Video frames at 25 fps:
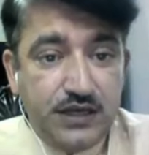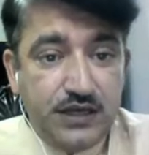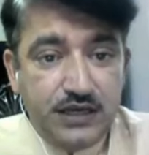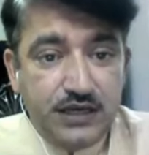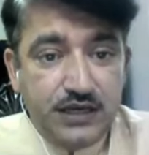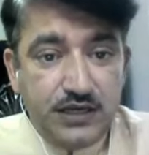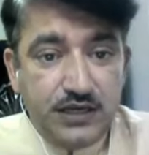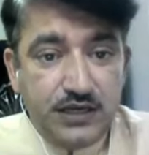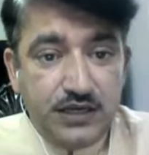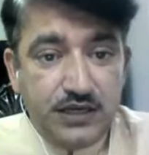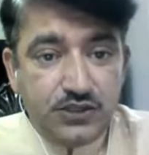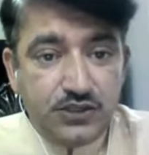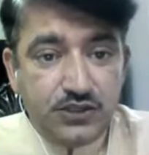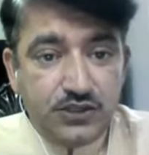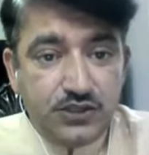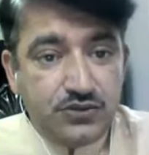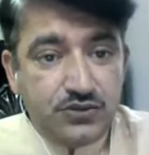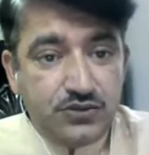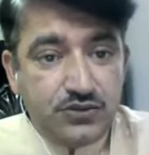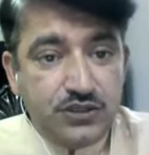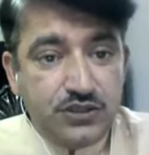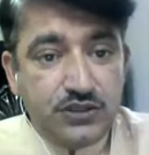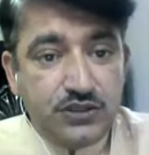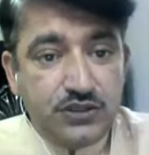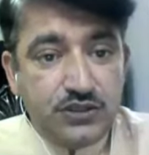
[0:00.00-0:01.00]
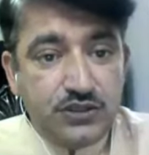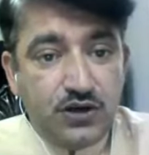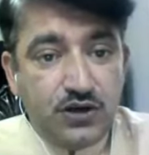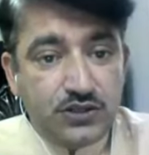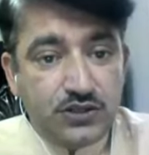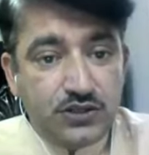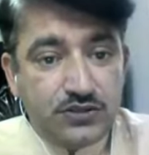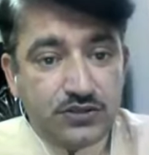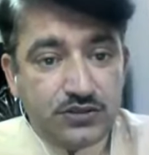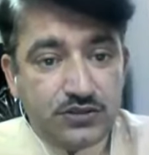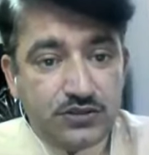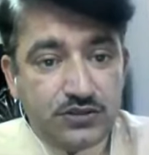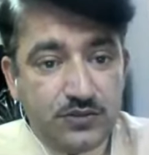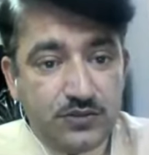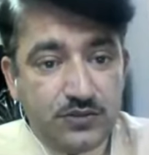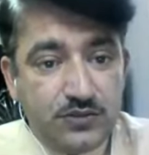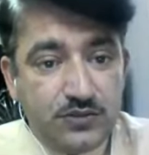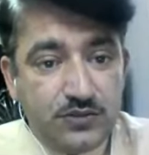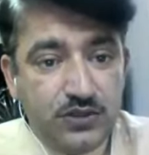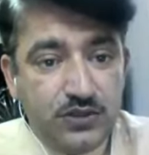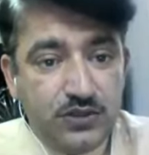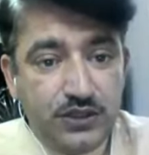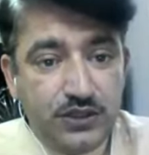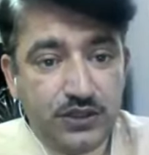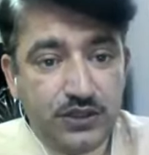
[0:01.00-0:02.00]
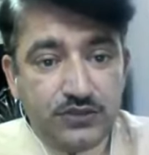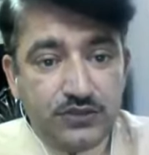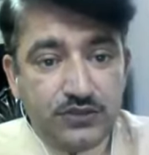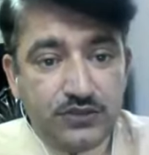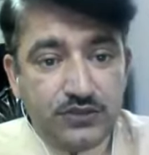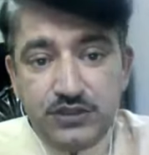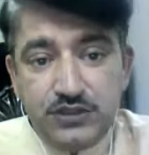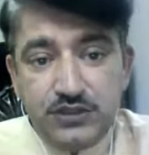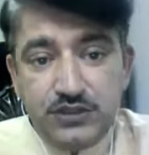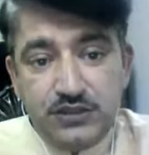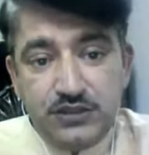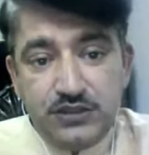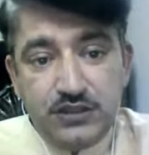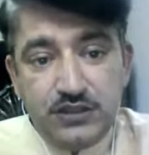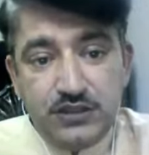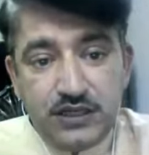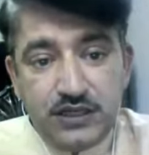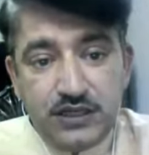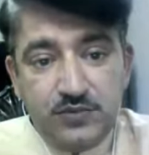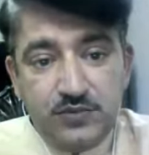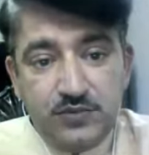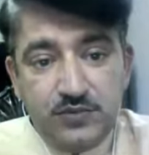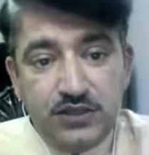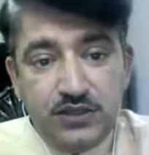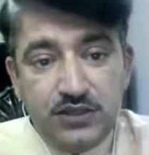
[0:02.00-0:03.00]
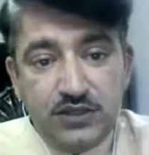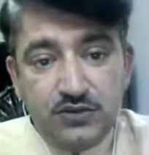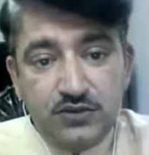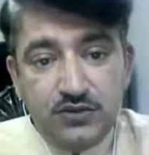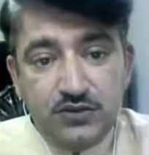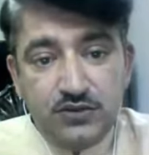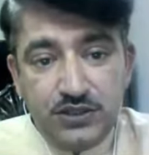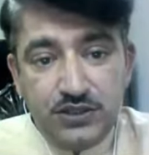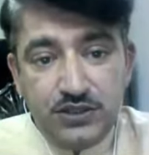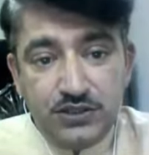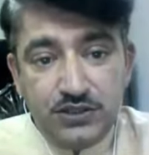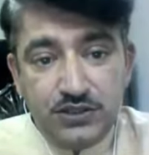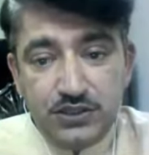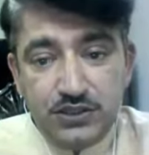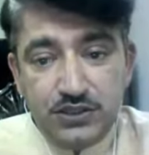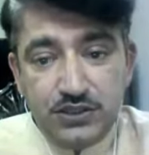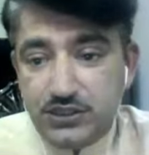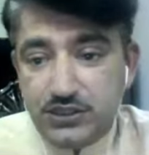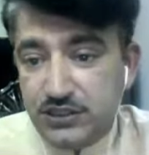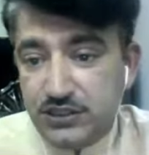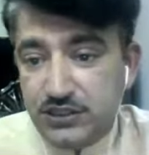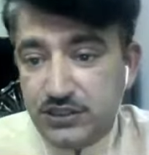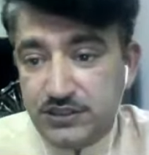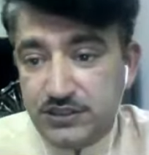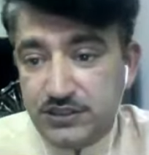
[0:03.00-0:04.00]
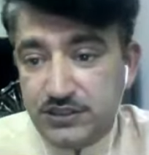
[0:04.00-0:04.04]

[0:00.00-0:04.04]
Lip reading: shows the rocks belonging to the Arabian-Nubian shield.